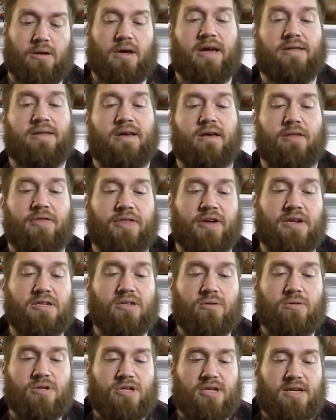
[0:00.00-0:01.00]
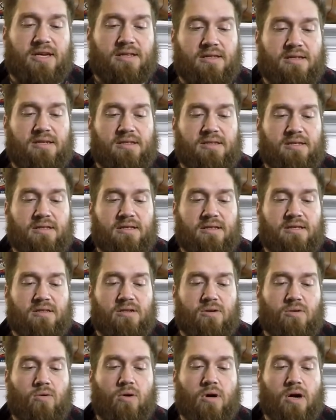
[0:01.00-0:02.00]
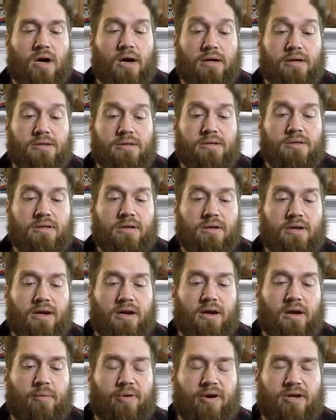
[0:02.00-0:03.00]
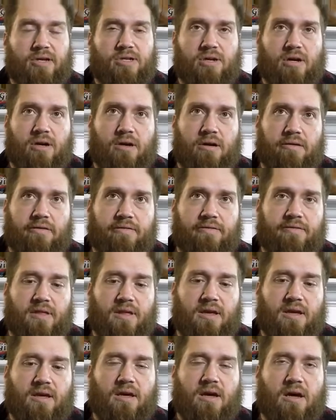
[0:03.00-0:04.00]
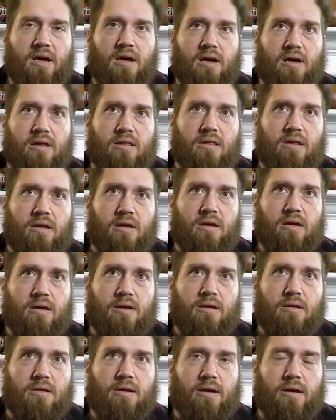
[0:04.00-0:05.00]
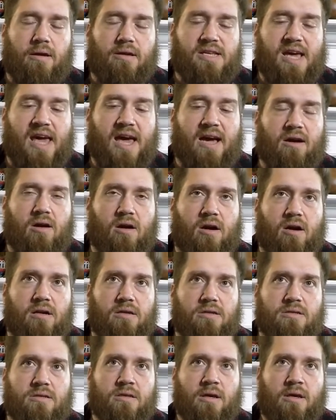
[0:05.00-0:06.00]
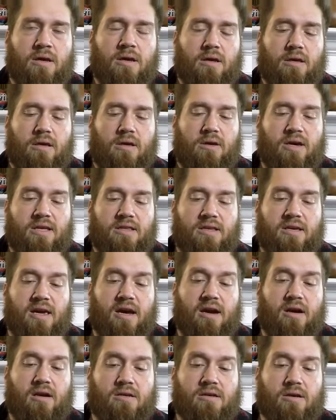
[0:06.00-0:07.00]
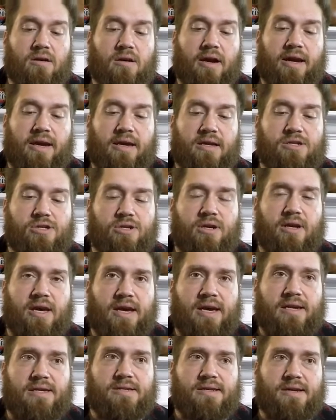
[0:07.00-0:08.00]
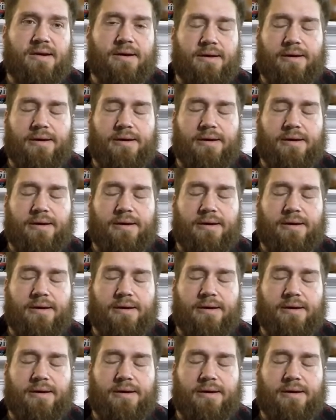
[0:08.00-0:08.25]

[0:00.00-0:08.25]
And the other thing too is you get these cool cards. You get a bunch of the attack cards. You get the character, and you get